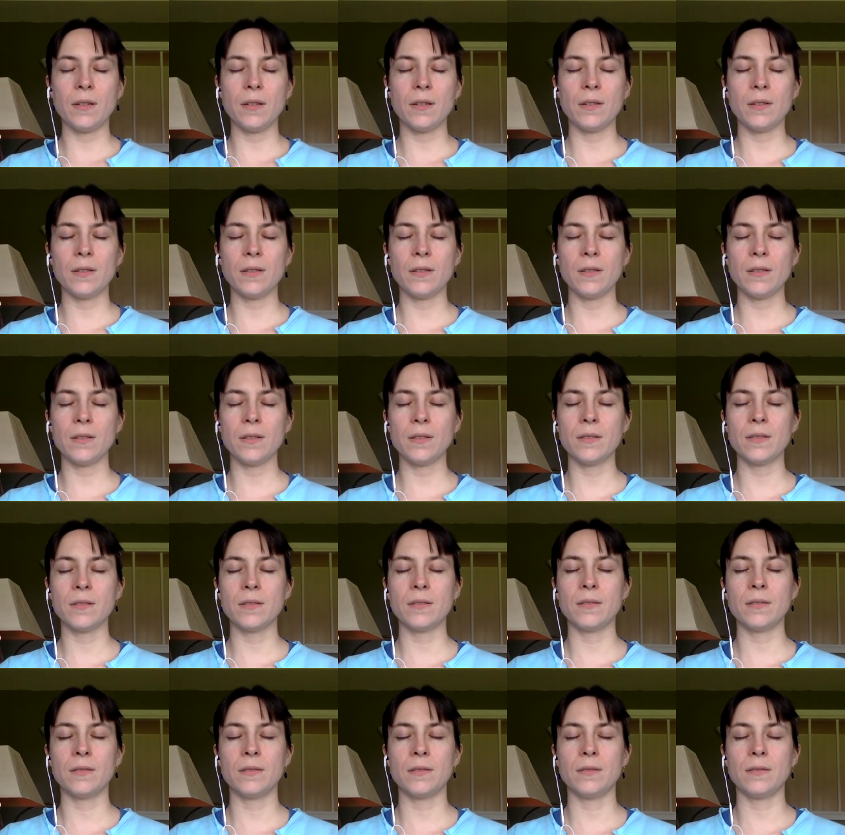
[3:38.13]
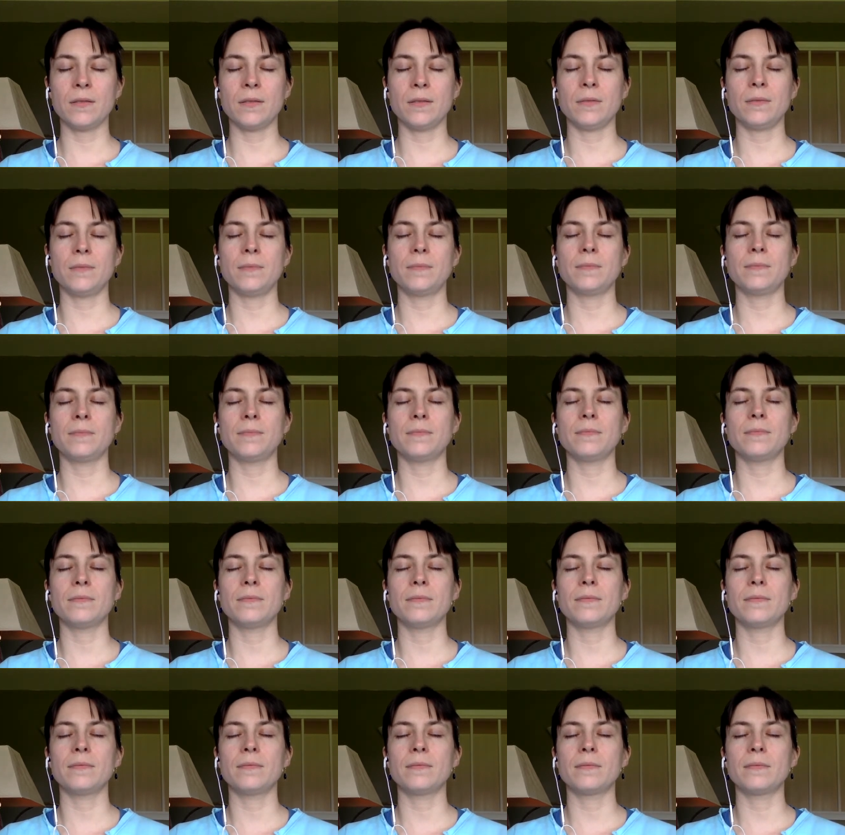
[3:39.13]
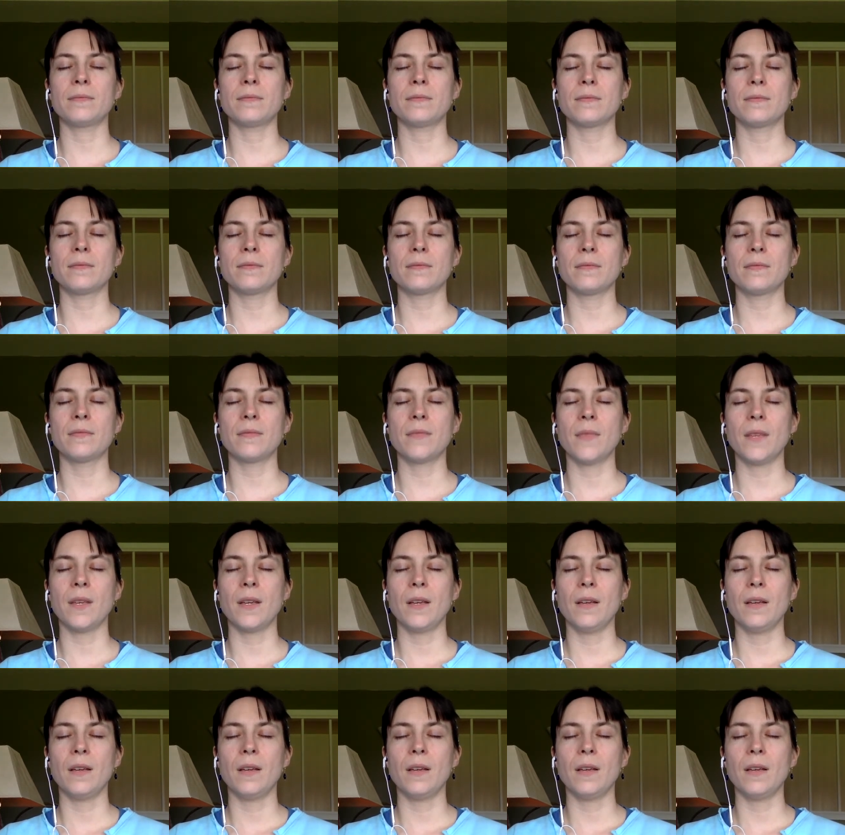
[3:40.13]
Nobody speaks.